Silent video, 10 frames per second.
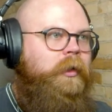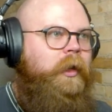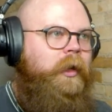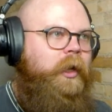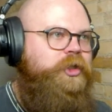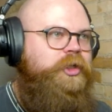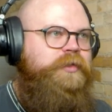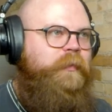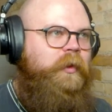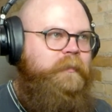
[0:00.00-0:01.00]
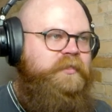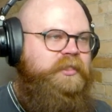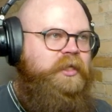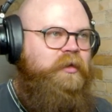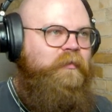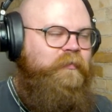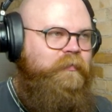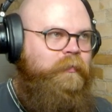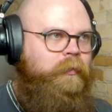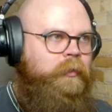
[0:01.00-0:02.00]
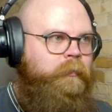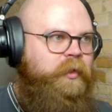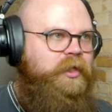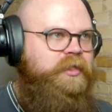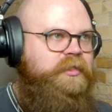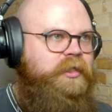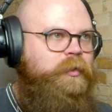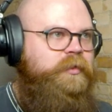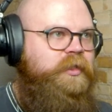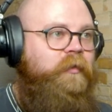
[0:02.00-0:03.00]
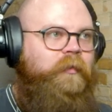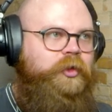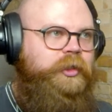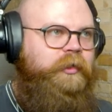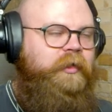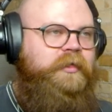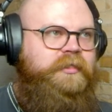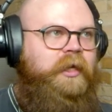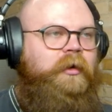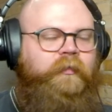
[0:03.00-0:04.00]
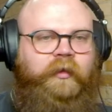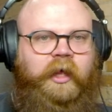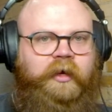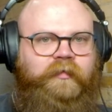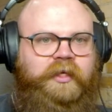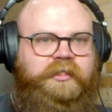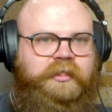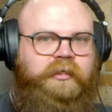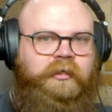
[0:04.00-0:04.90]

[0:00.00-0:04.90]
Uh, I should just pull up Skiff because he was unfortunately the center of a lot of this.